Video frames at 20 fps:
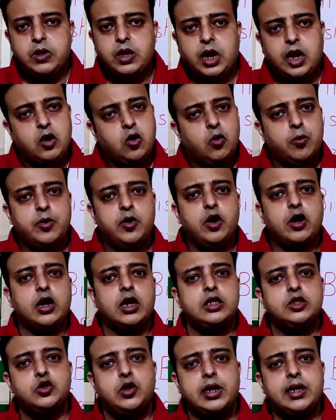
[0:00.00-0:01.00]
I hope you
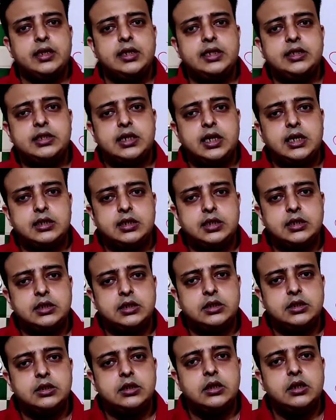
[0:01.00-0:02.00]
are enjoying these
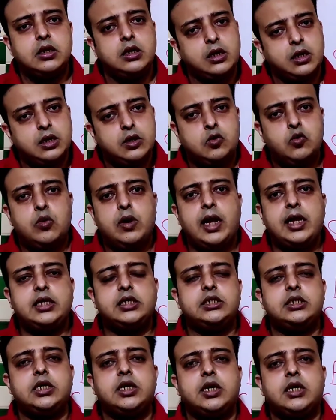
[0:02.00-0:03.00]
lessons. Do like,
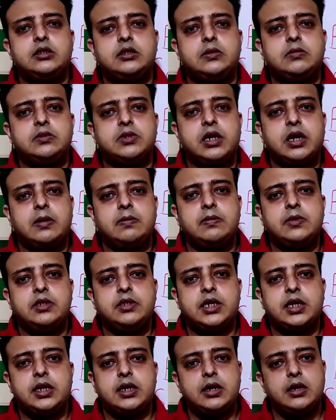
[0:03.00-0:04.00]
share and subscribe
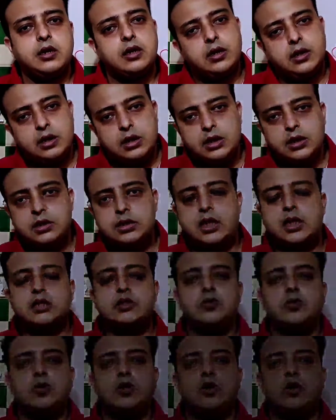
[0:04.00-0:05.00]
the channel.
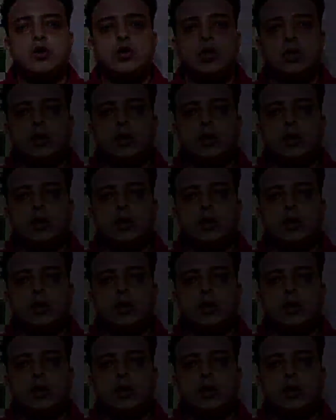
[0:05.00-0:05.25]
Thanks for your